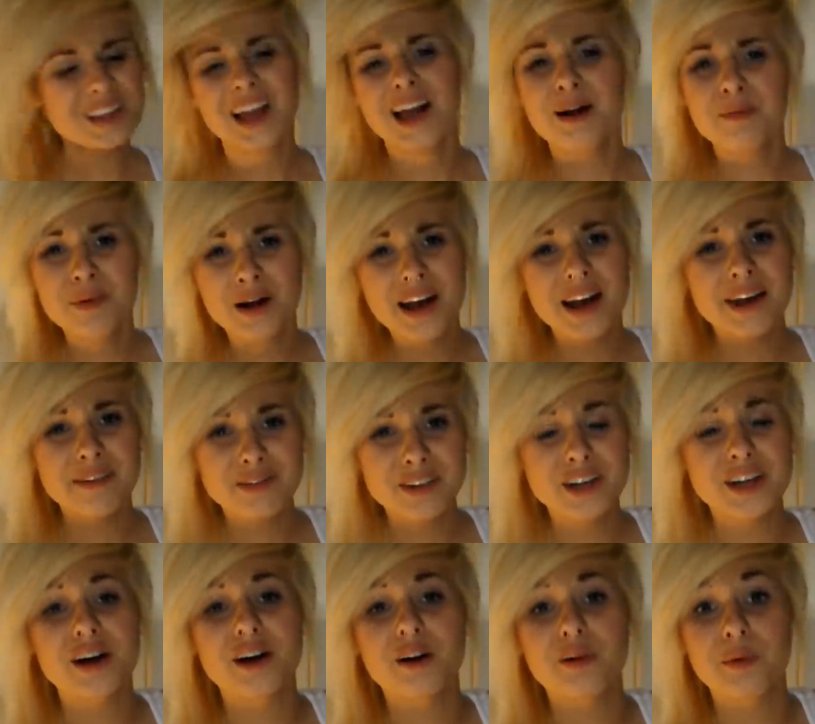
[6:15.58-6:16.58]
I'm gonna have to
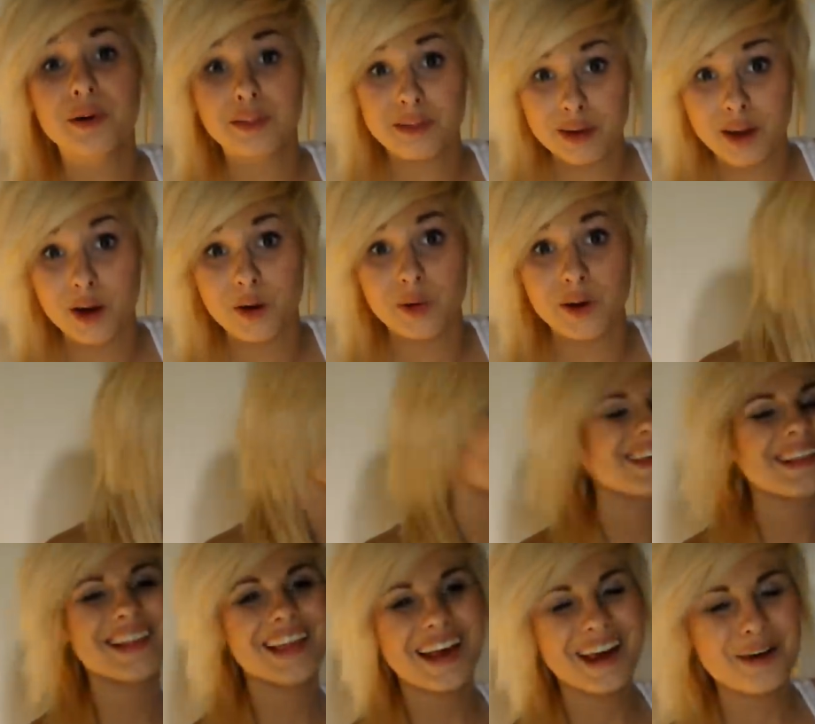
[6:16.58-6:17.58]
go with yoga.
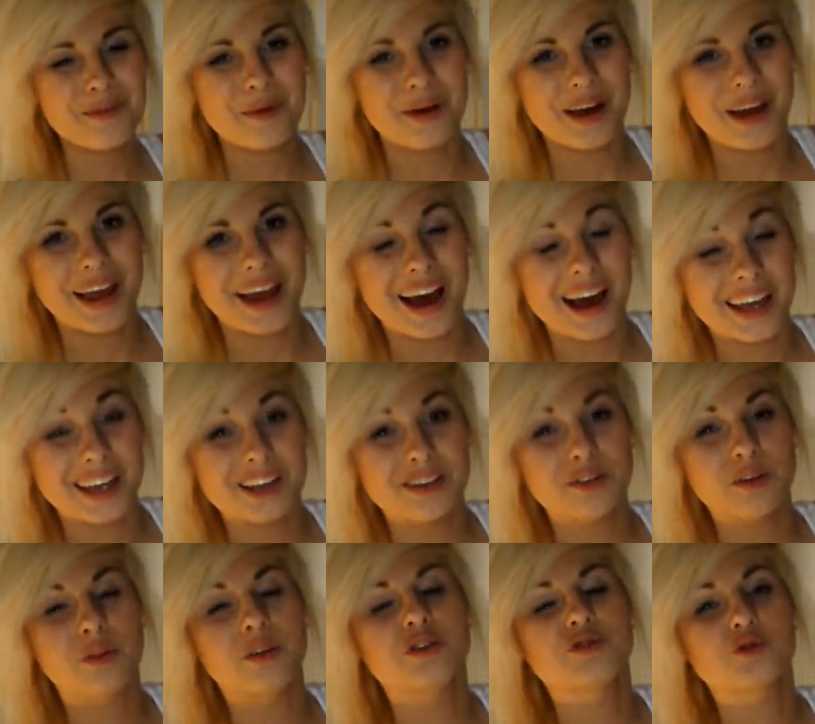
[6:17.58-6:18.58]
Then that way I can
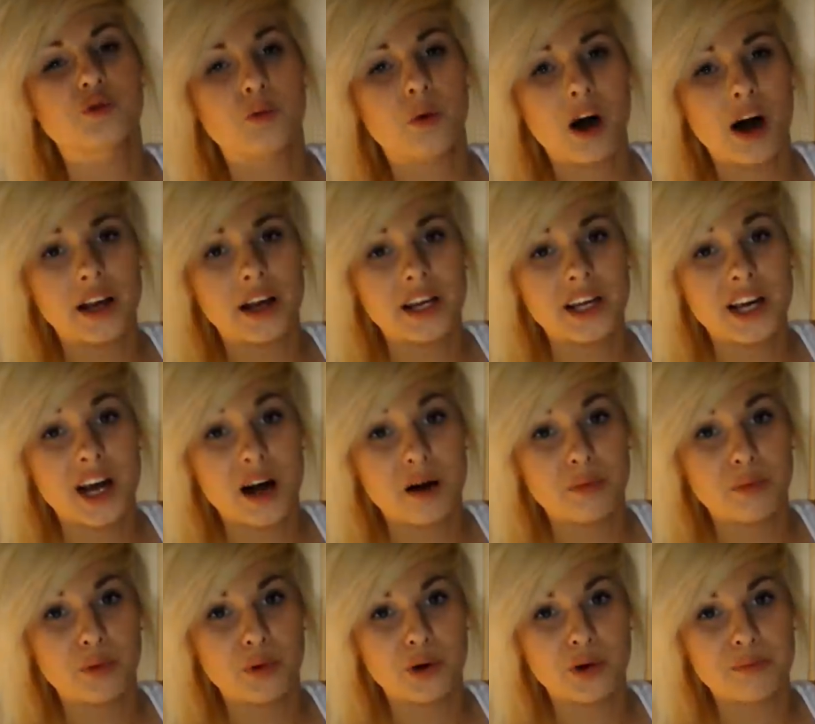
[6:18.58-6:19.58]
do the squatting
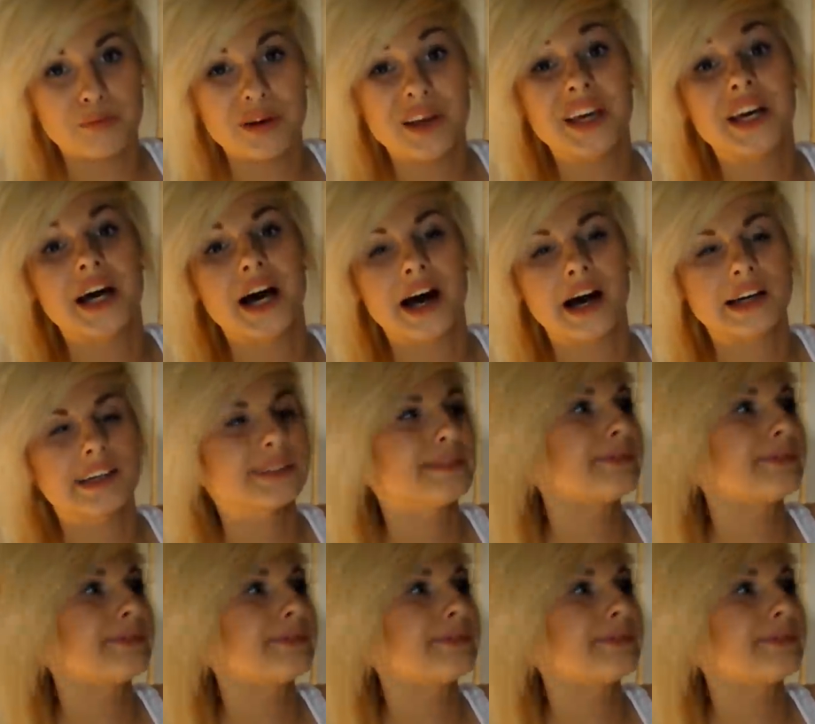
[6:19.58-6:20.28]
upward peacock.